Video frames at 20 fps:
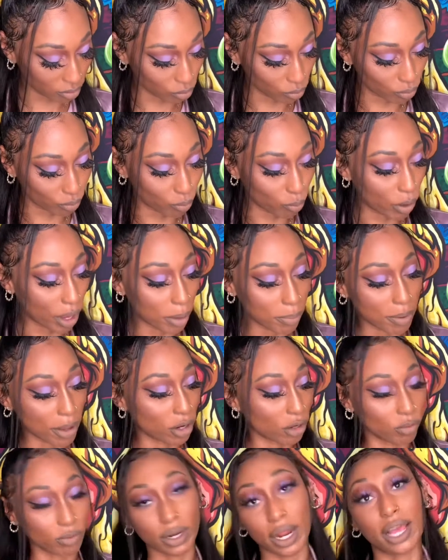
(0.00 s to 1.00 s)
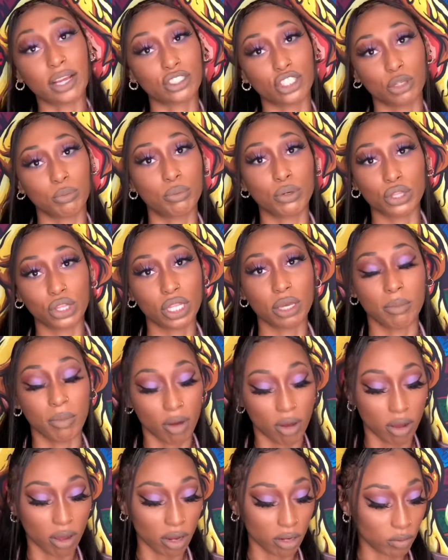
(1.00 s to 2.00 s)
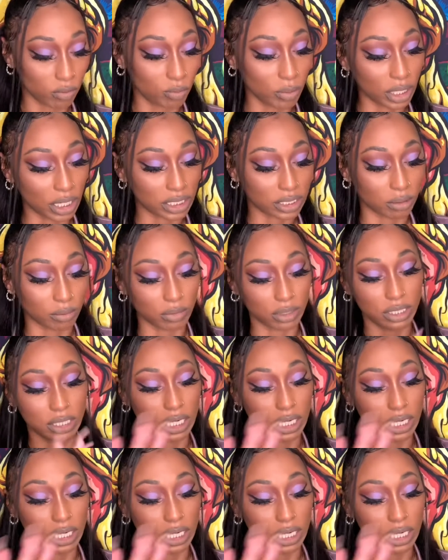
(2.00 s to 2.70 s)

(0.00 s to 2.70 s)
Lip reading: way better when I actually put them on because I'm